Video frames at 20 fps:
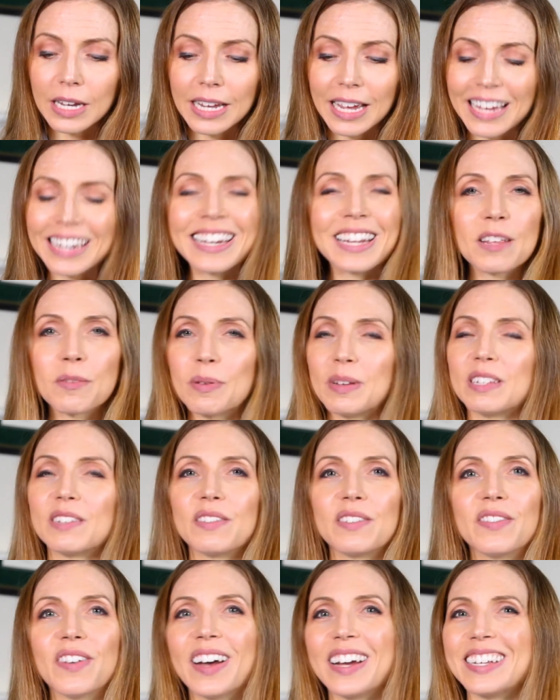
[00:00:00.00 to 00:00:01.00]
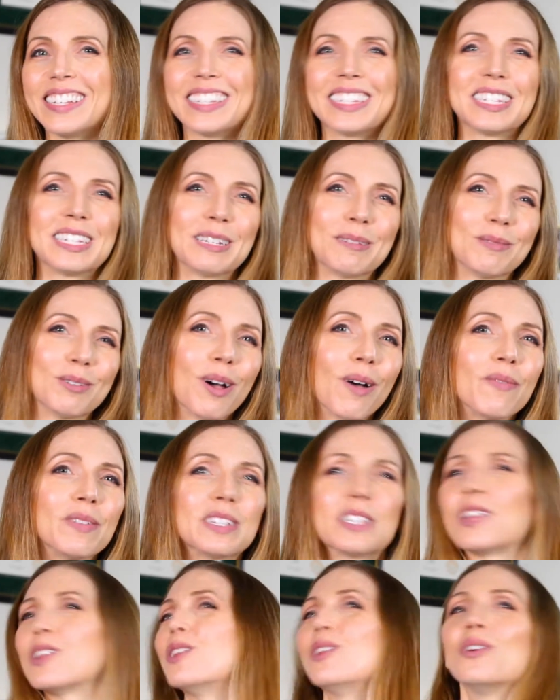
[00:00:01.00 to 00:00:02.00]
another piece of advice, this seems
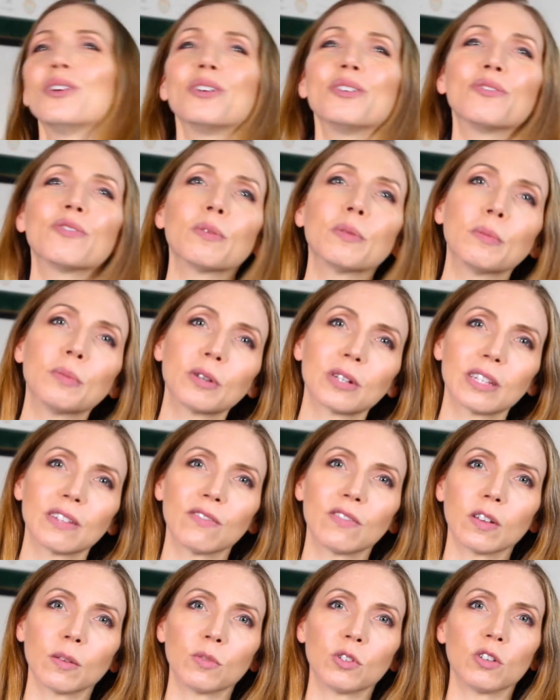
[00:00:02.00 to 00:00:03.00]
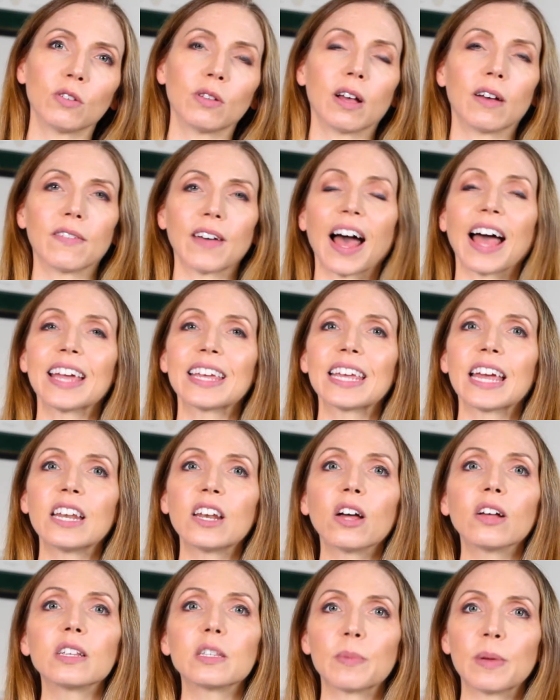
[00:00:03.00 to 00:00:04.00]
obvious, learn from the books and films you love. I
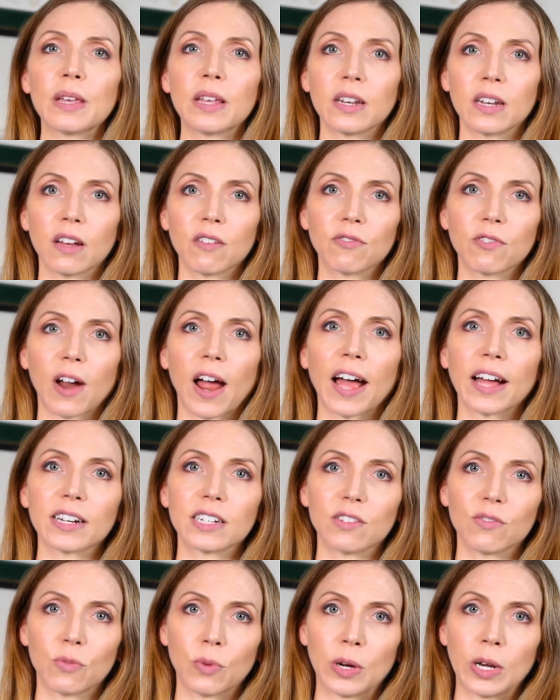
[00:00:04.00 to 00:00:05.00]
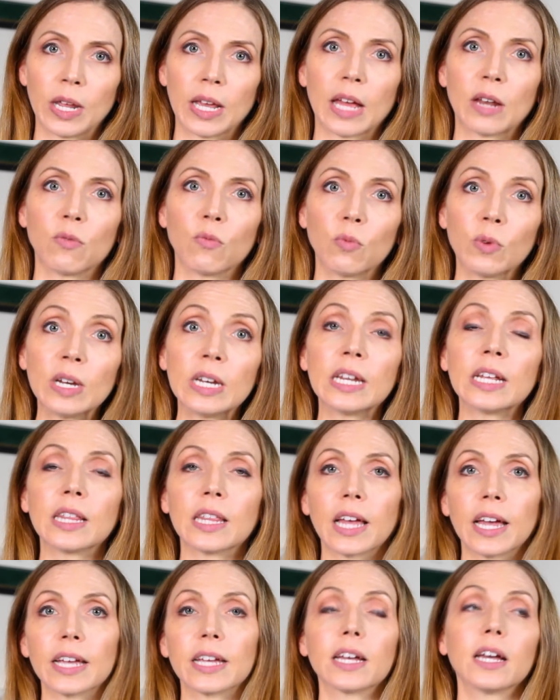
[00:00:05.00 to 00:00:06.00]
cannot speak enough for active reading and reading
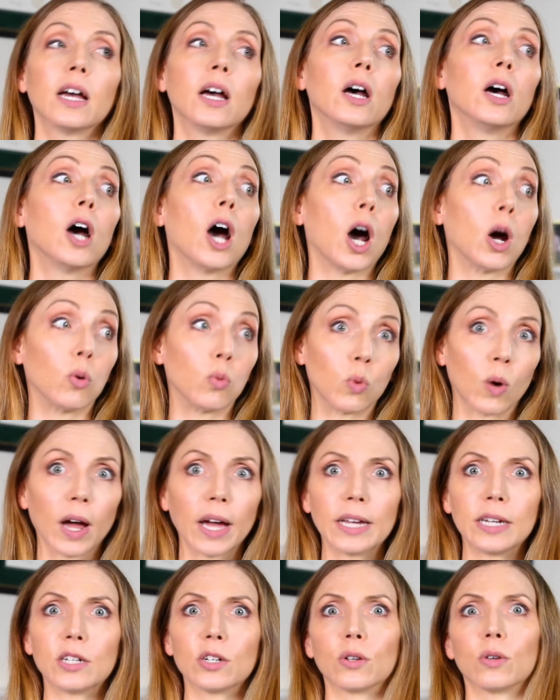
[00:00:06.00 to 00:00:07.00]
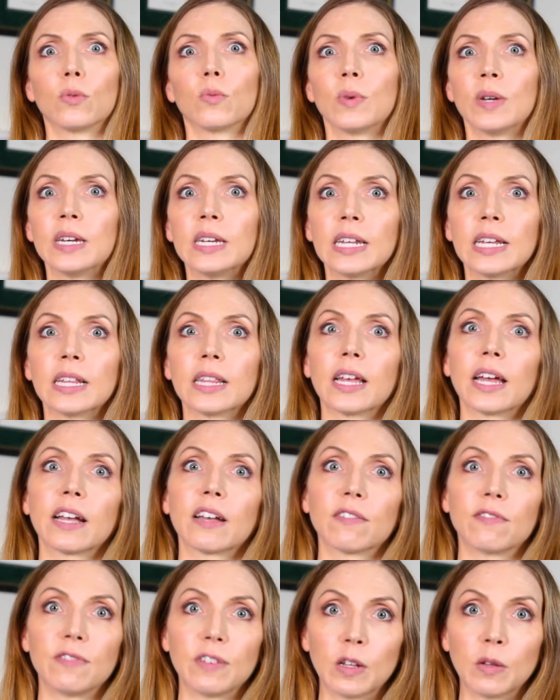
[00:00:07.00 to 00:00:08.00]
like a writer, reading like
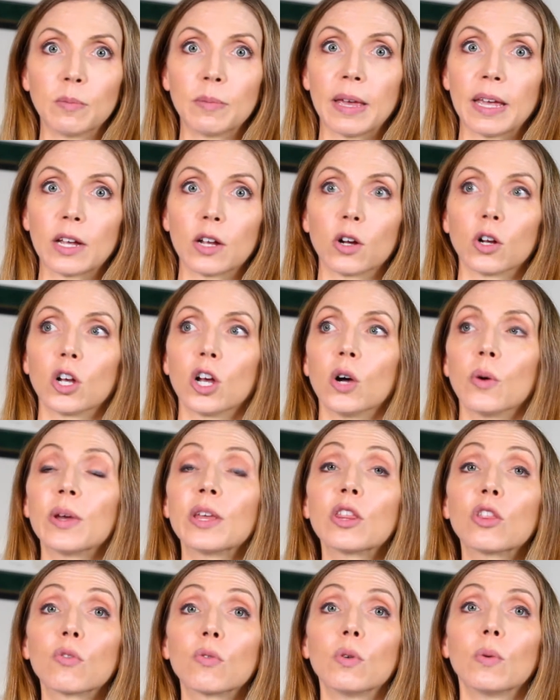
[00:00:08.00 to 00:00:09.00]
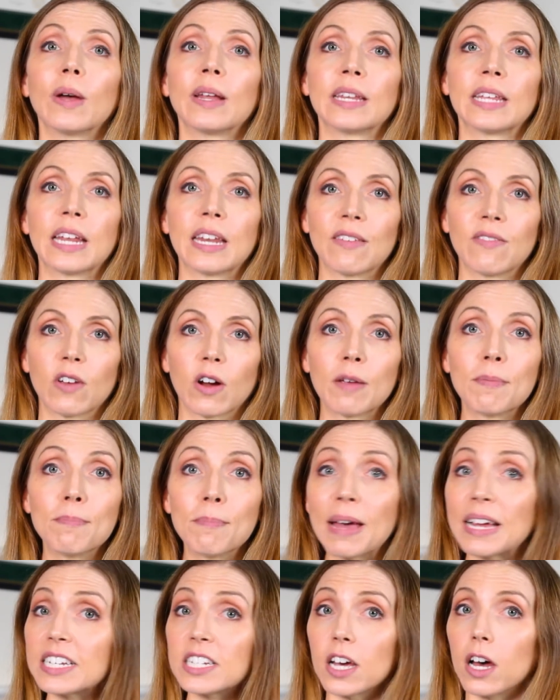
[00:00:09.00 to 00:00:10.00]
a filmmaker, going through and getting very
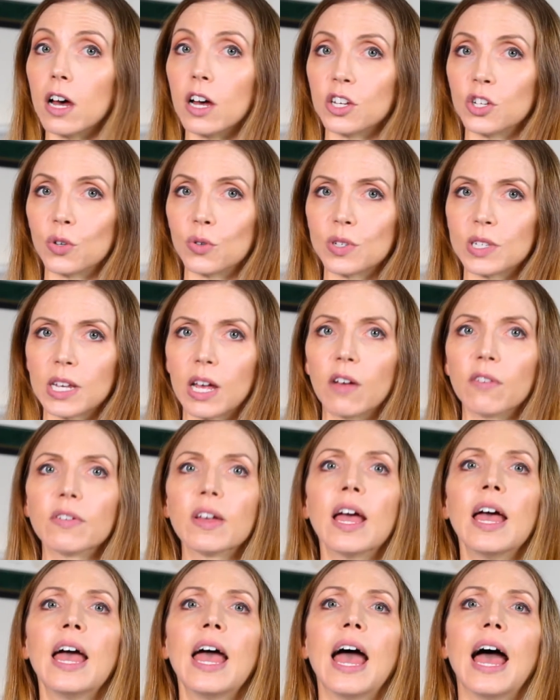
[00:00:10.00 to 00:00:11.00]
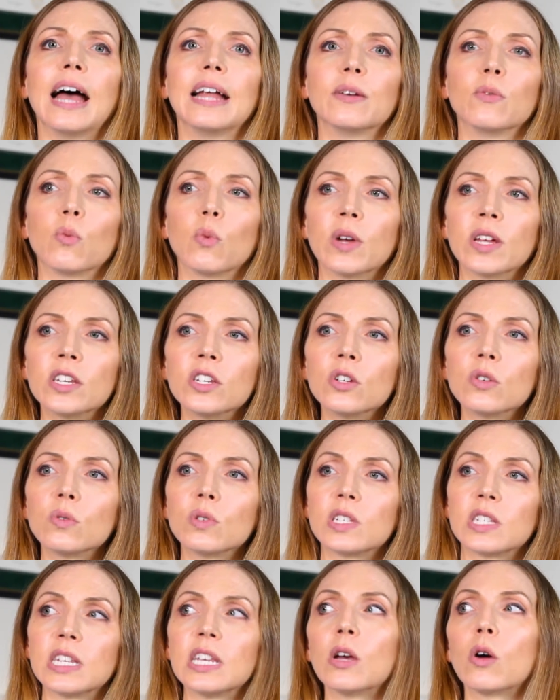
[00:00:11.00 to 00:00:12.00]
meta on yourself. And when you
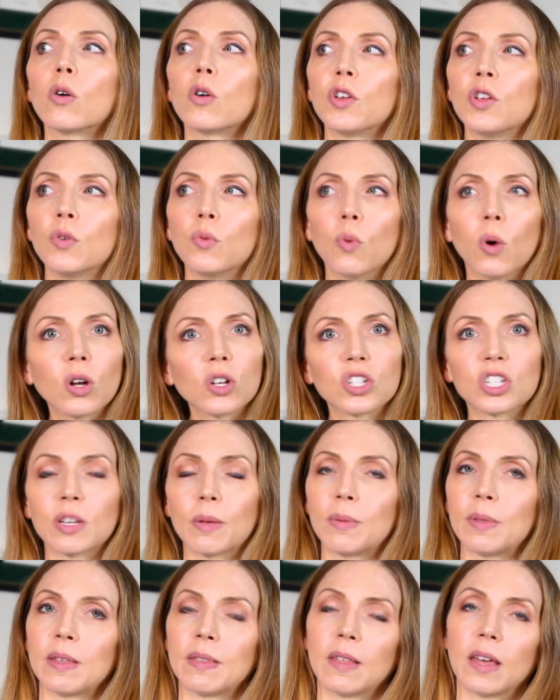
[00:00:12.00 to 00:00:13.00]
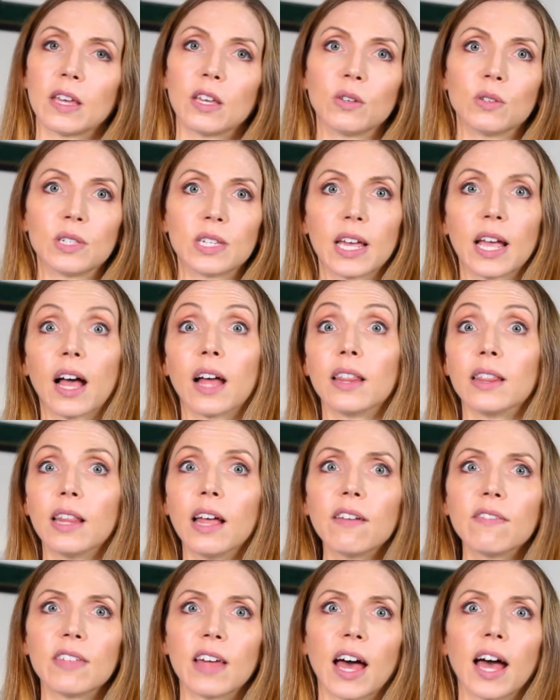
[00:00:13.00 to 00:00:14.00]
see or you watch something that you say, I
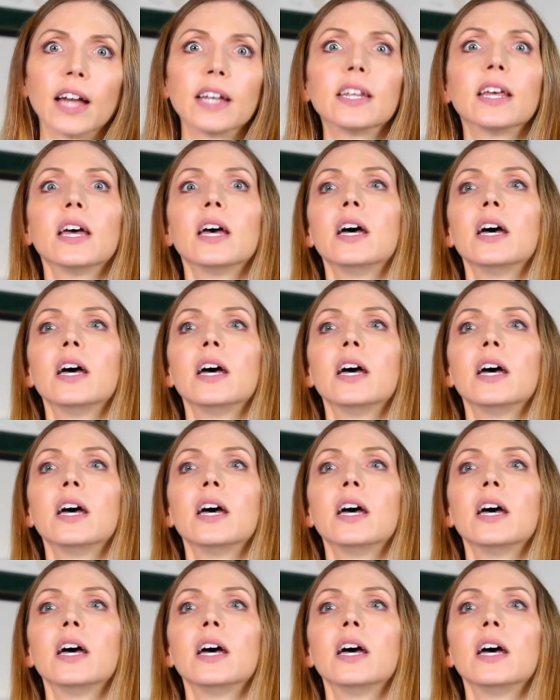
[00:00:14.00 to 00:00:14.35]
love that,